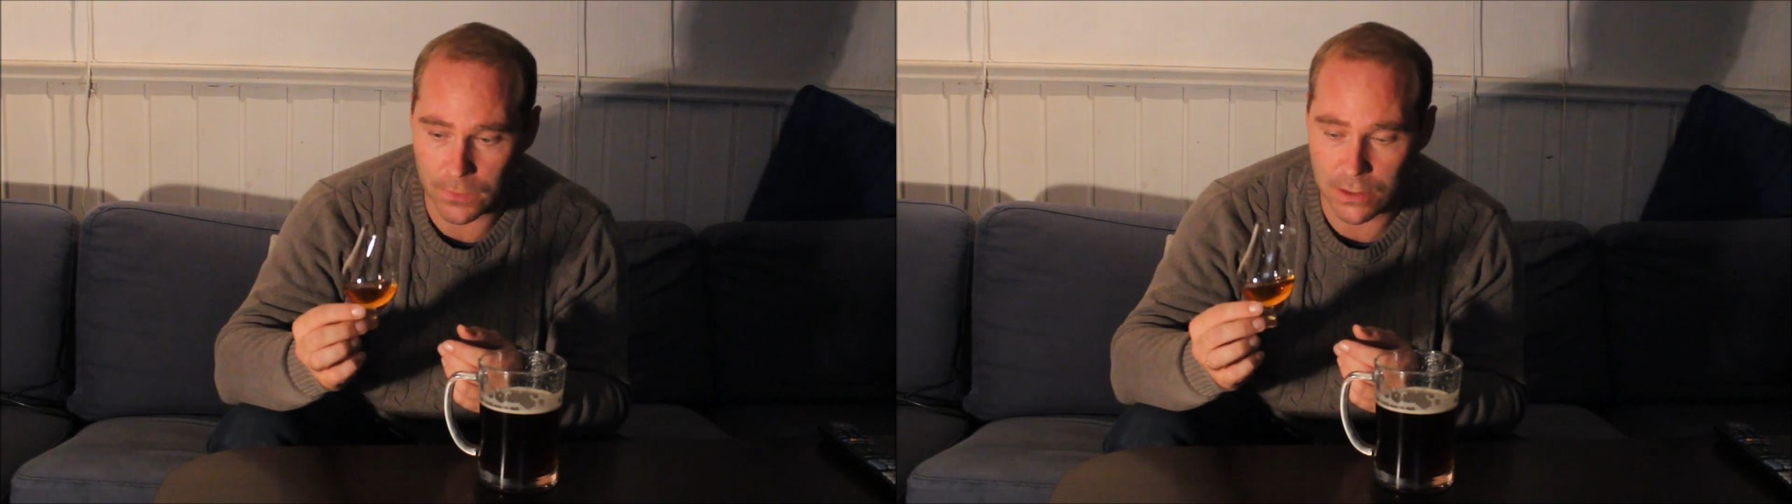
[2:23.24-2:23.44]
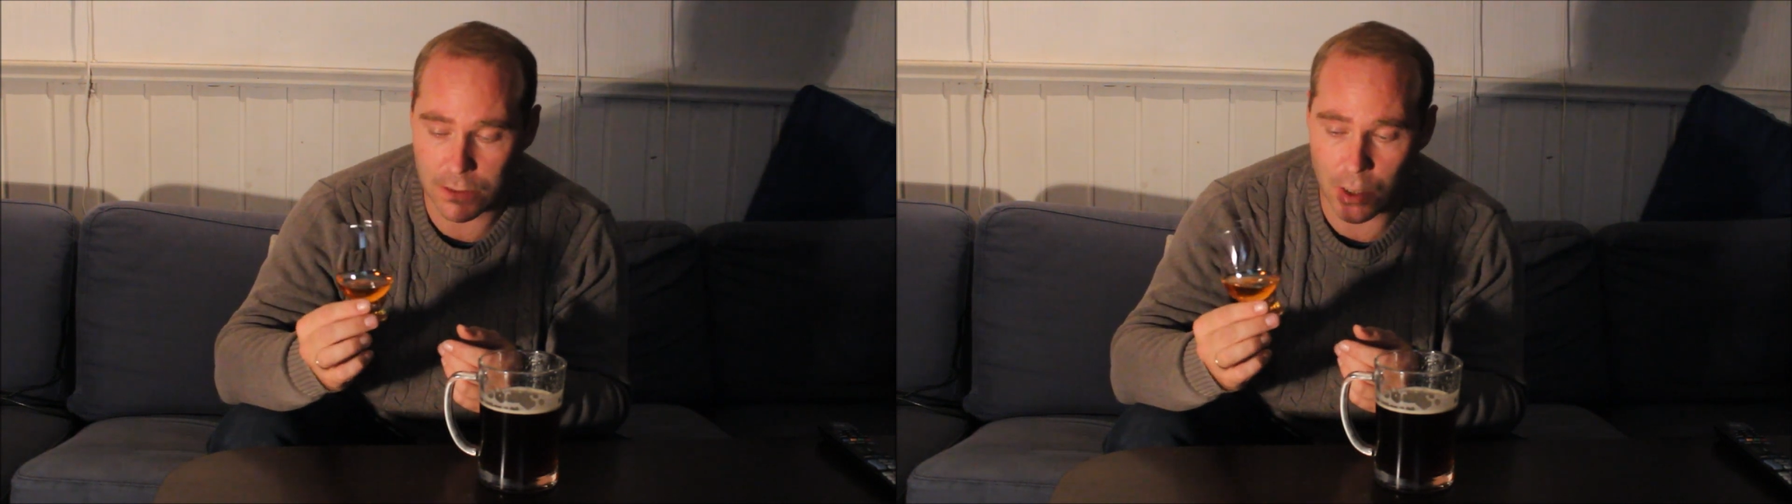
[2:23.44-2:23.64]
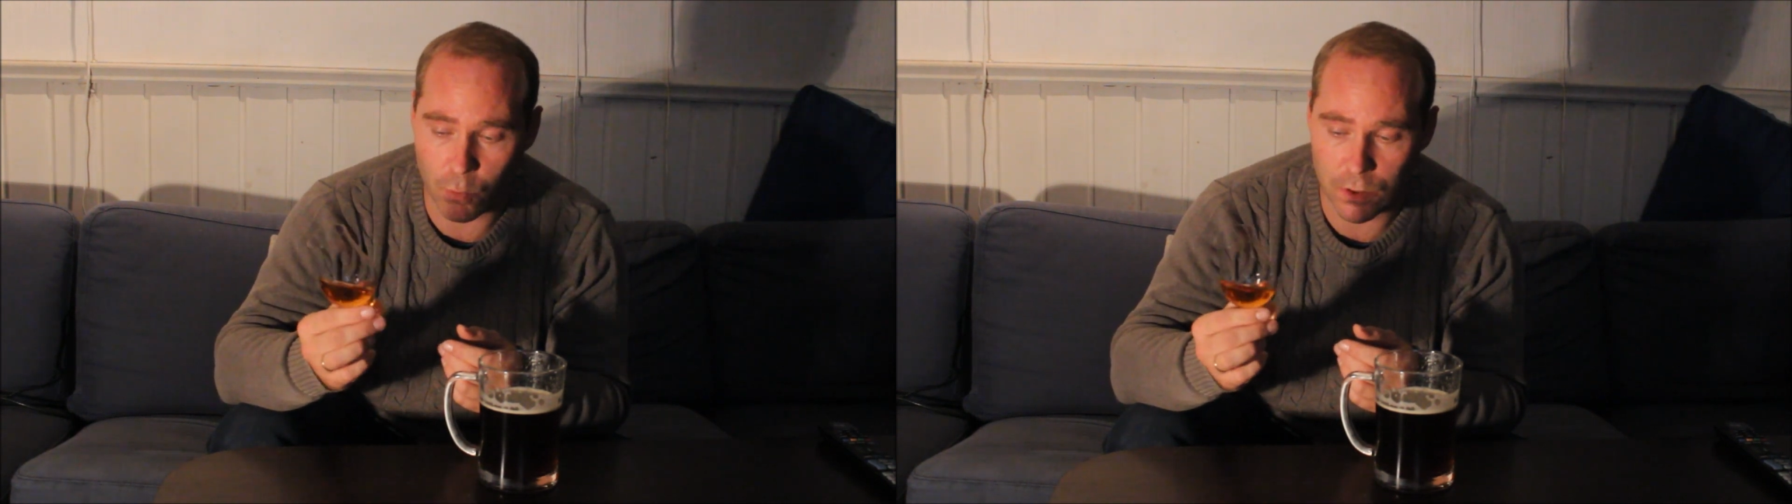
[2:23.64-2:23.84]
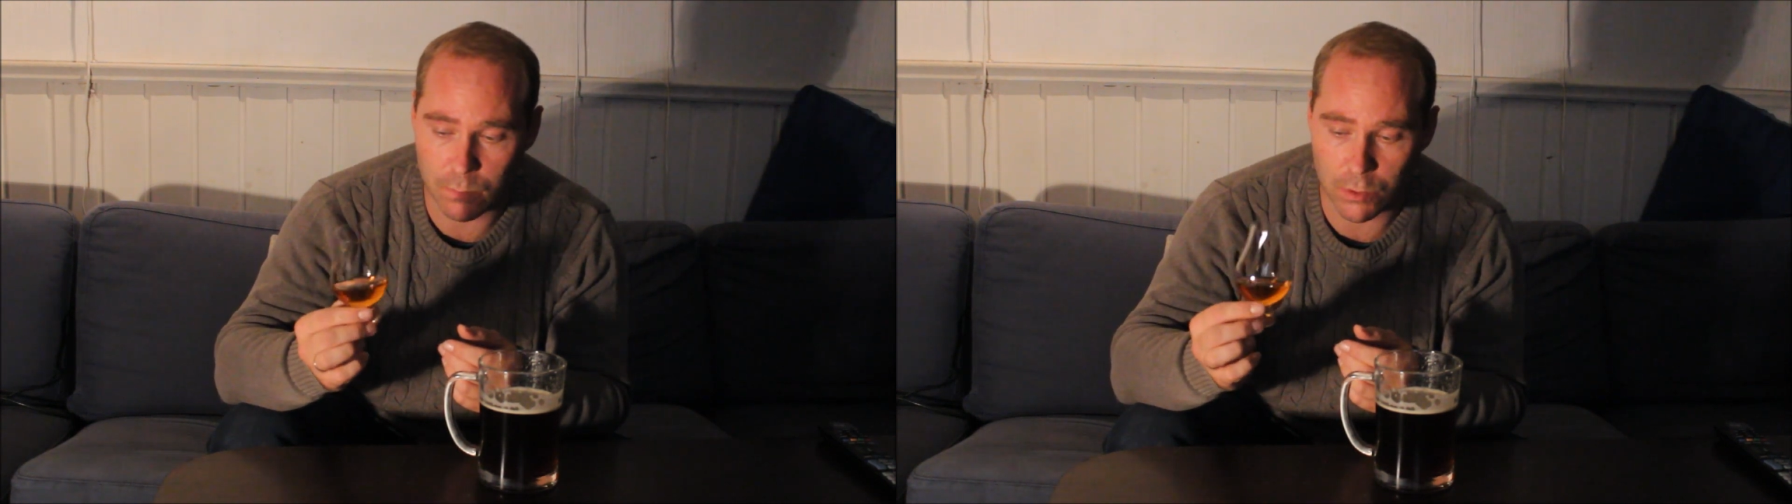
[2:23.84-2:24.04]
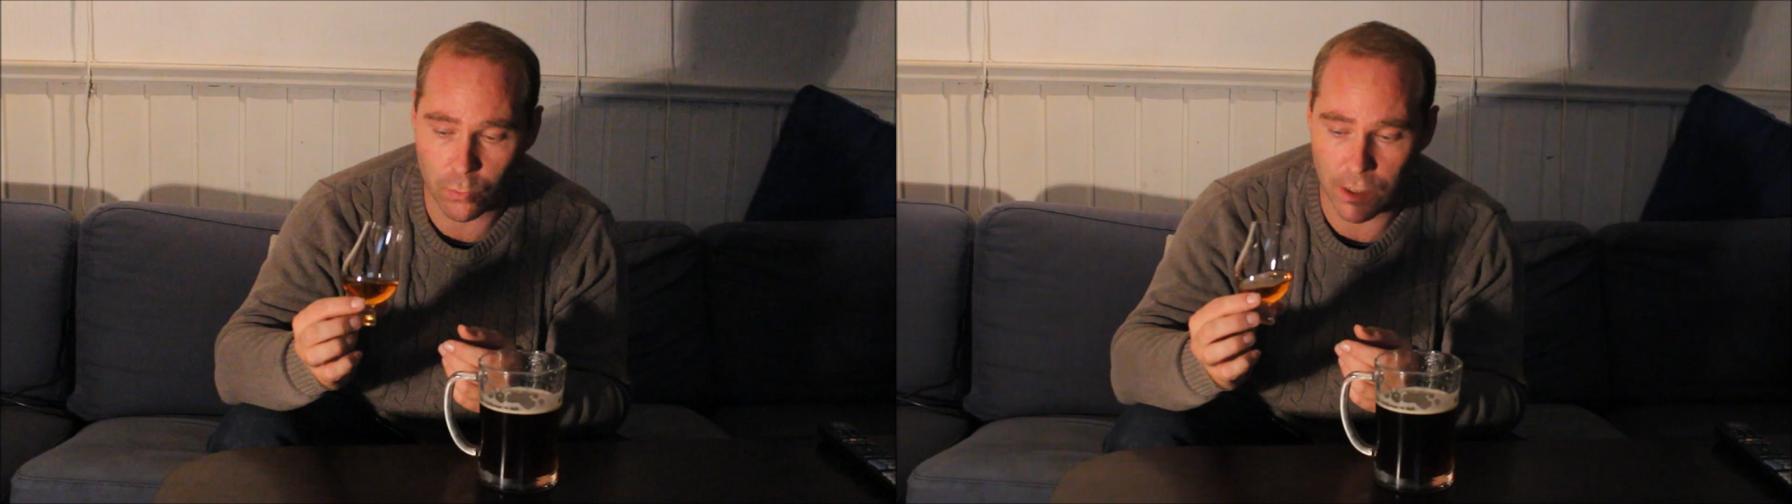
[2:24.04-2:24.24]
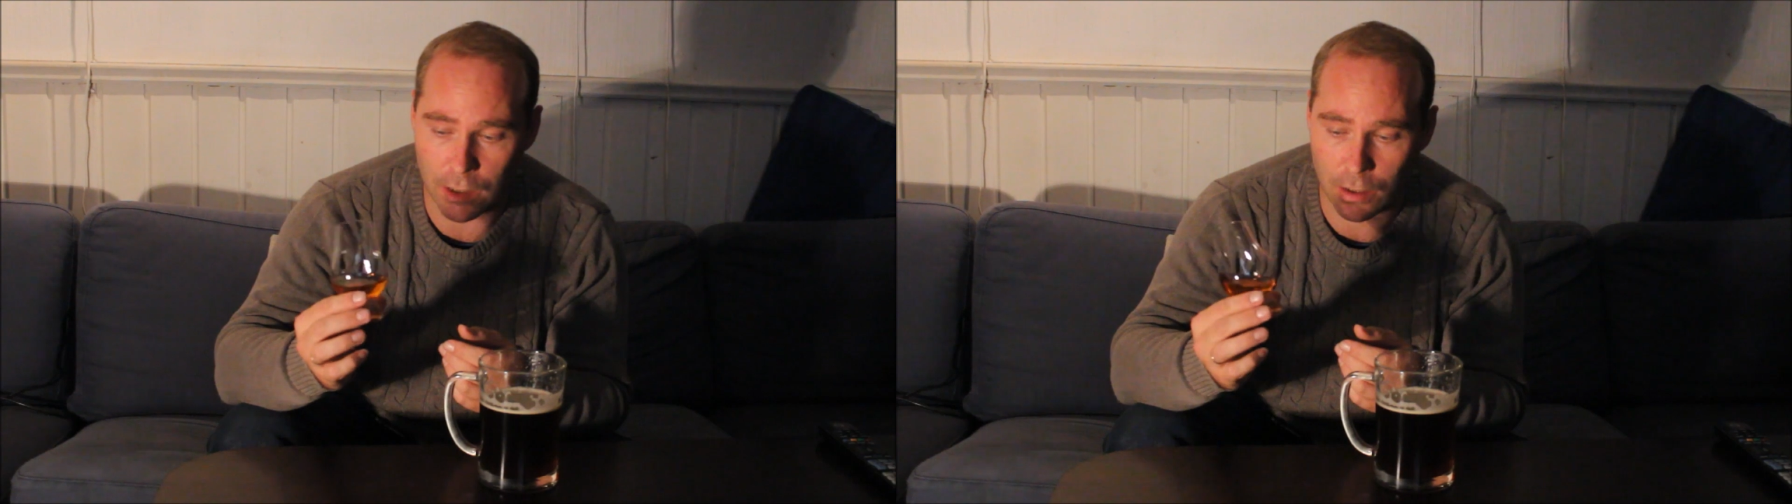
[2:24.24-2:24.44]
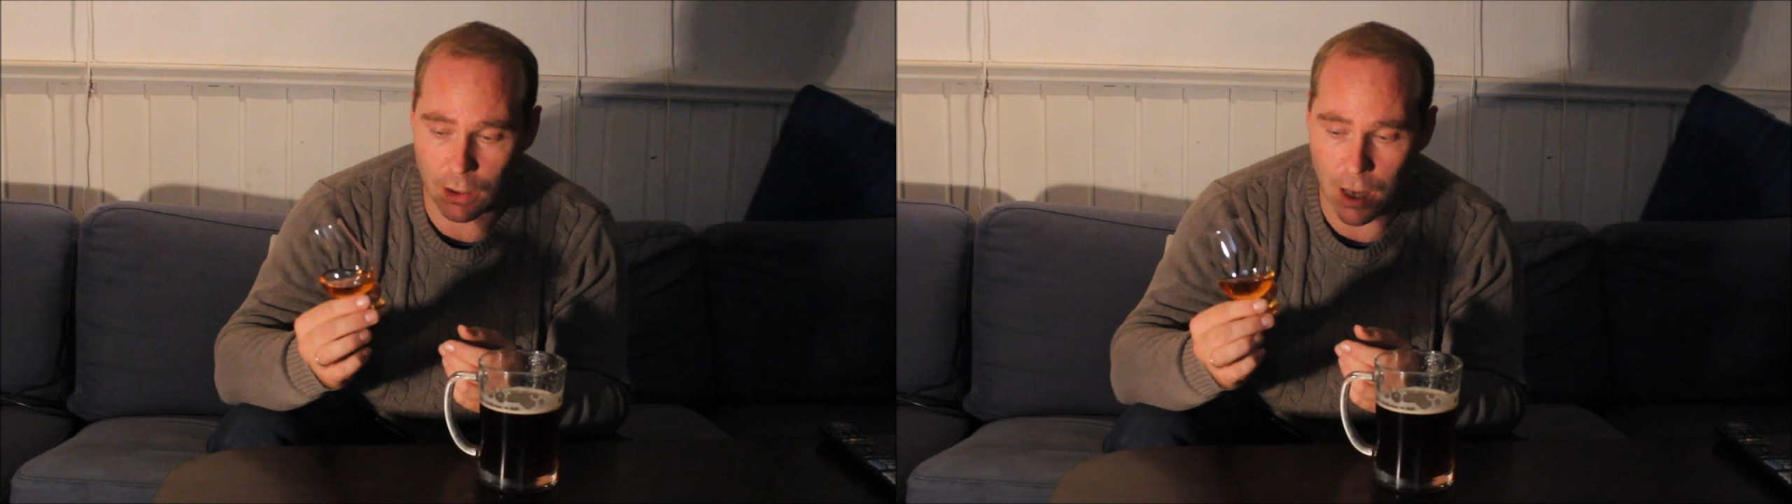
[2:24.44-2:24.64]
distinguish between a